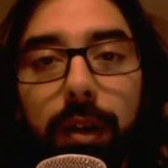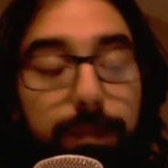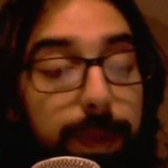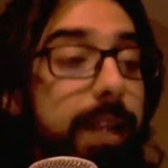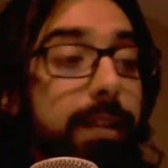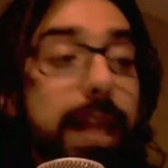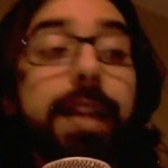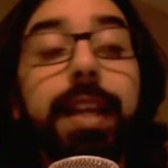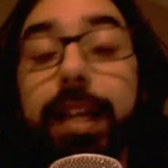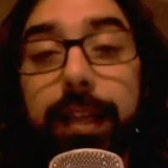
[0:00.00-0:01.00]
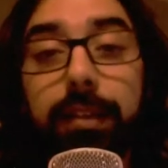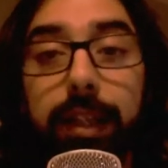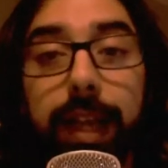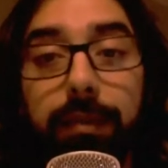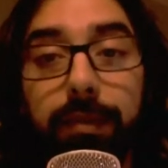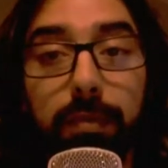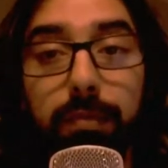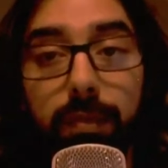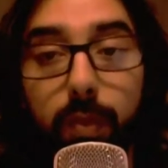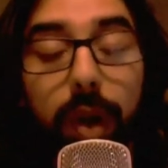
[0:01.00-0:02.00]
because they need it to get
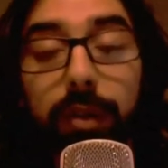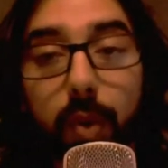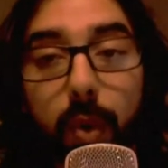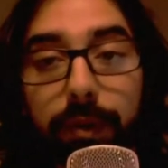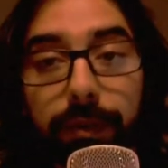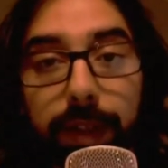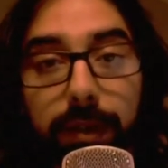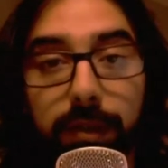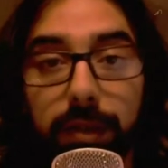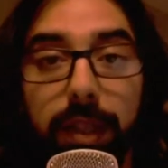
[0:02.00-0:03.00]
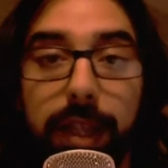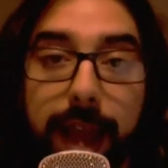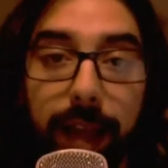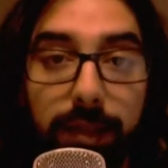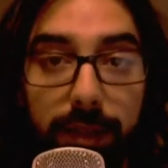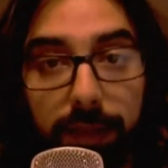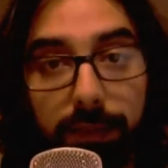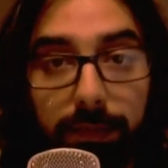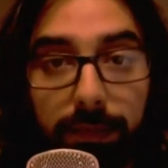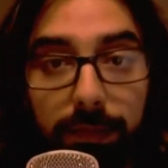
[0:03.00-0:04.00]
from one cornfield to the next.
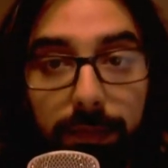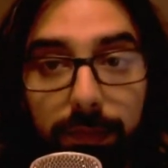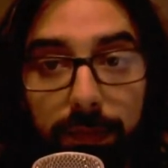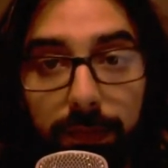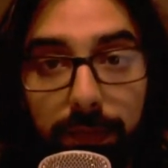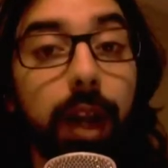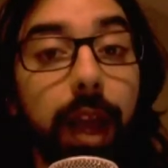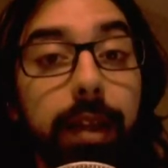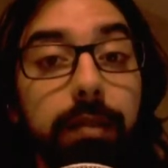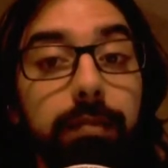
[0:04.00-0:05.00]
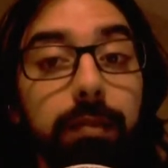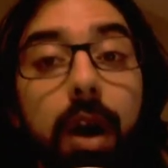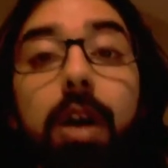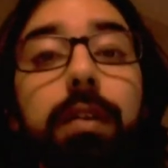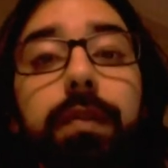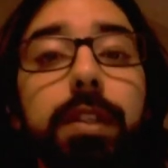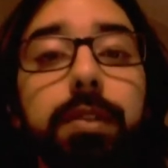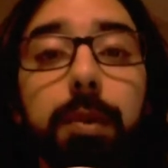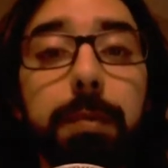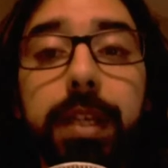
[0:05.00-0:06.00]
And all of
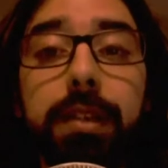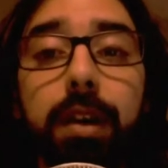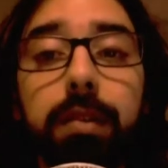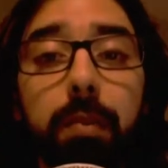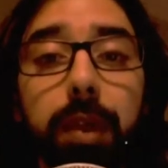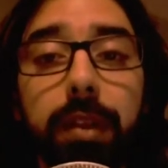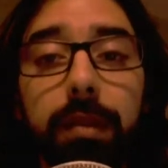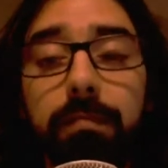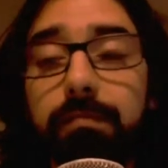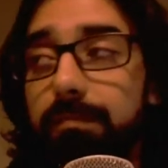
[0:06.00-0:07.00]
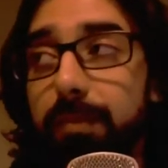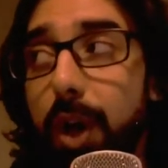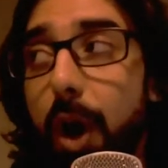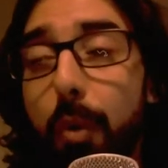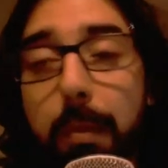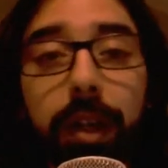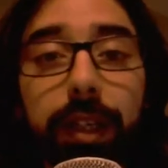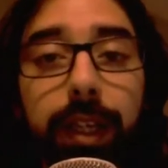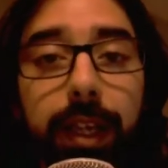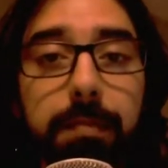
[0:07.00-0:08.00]
this would be done with no
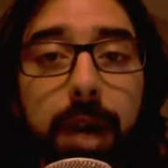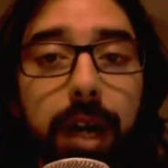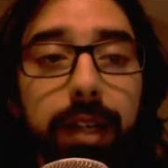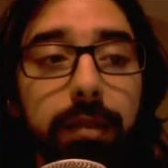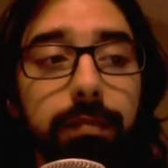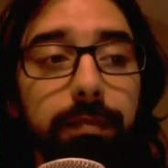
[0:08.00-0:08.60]
money in mind.